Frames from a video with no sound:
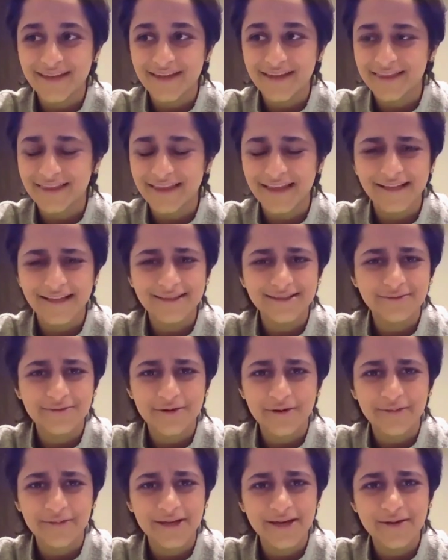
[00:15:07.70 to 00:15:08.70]
things
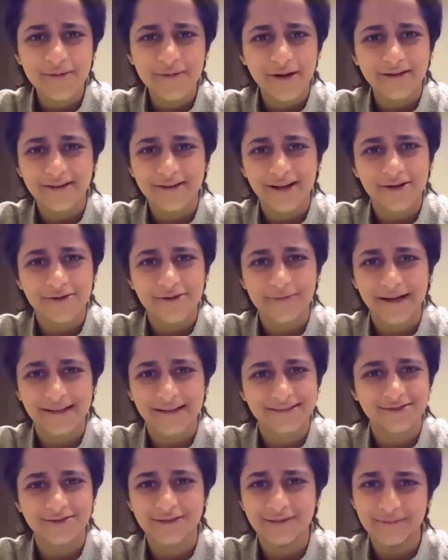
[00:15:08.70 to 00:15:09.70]
probably won't go
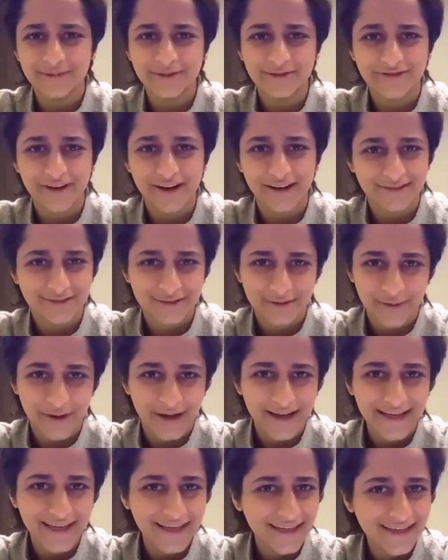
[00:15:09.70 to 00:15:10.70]
back to normal right
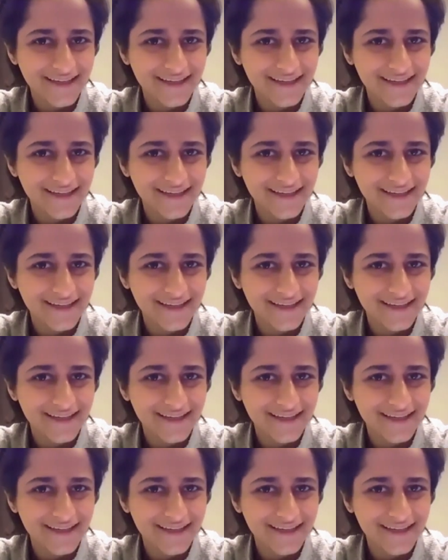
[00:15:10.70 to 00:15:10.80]
away,